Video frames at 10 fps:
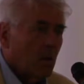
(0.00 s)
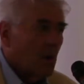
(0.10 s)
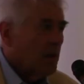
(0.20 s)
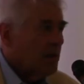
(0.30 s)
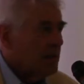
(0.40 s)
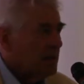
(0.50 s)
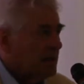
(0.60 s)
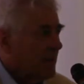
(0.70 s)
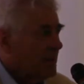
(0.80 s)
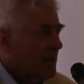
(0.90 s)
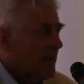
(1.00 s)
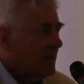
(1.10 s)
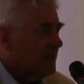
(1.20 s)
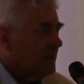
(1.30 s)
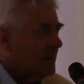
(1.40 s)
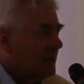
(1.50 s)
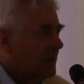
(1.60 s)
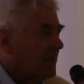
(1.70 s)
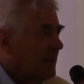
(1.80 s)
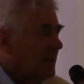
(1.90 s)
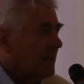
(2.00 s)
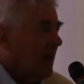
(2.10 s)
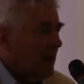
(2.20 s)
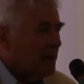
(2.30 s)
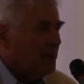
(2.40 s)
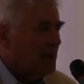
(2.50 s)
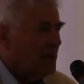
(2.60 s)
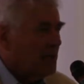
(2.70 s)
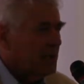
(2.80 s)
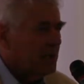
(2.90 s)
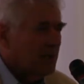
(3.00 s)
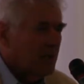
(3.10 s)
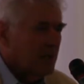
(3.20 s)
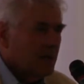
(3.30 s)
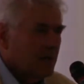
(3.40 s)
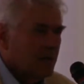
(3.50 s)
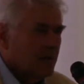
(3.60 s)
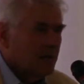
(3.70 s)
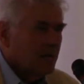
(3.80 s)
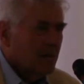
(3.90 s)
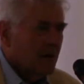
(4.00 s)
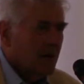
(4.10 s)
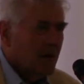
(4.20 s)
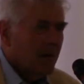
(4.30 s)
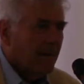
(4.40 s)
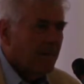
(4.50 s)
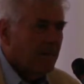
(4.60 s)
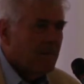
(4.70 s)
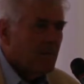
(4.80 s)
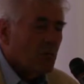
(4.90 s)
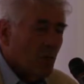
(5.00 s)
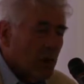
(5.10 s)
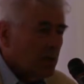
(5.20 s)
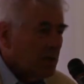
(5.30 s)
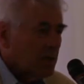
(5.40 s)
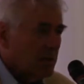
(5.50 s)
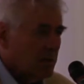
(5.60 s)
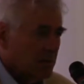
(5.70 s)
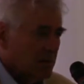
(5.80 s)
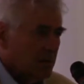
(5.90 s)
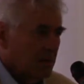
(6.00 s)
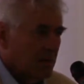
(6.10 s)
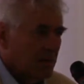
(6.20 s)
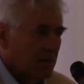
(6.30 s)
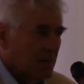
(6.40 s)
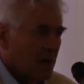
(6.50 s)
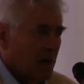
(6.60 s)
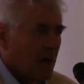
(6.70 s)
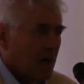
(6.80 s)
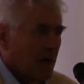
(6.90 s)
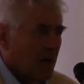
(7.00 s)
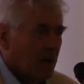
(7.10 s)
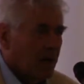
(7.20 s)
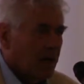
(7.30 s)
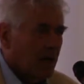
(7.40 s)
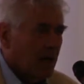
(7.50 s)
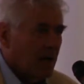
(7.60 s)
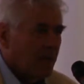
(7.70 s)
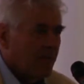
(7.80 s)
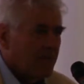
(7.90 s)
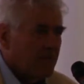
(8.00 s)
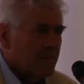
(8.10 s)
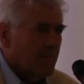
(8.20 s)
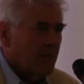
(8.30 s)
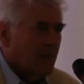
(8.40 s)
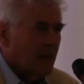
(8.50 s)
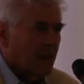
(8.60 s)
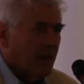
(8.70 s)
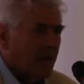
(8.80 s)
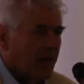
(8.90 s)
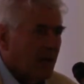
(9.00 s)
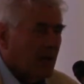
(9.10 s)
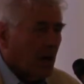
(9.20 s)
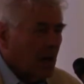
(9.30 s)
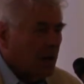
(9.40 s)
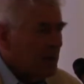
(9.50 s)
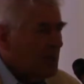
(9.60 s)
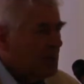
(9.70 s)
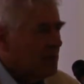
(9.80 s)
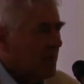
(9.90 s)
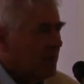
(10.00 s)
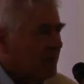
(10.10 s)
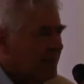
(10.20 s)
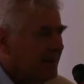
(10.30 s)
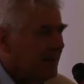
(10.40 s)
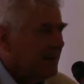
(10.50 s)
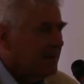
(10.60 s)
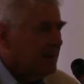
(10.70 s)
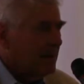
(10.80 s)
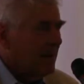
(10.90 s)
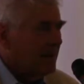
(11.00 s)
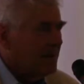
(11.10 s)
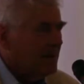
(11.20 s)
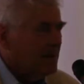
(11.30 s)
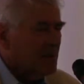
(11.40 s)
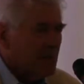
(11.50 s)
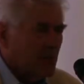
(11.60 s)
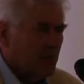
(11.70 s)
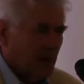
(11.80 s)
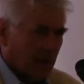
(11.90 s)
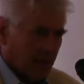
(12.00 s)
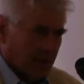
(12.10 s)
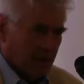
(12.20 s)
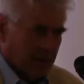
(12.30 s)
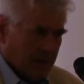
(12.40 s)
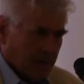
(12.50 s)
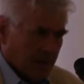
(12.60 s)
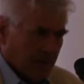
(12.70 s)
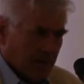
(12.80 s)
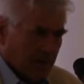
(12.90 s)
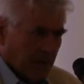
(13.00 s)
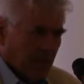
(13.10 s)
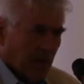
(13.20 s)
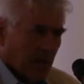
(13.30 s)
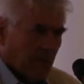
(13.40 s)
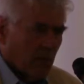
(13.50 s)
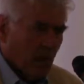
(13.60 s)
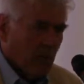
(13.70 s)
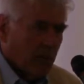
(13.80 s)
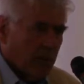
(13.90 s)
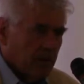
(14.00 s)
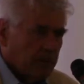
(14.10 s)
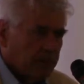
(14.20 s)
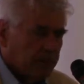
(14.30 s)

What is it that makes countries uh, rich and um, have economies that, that have a significant rate of growth.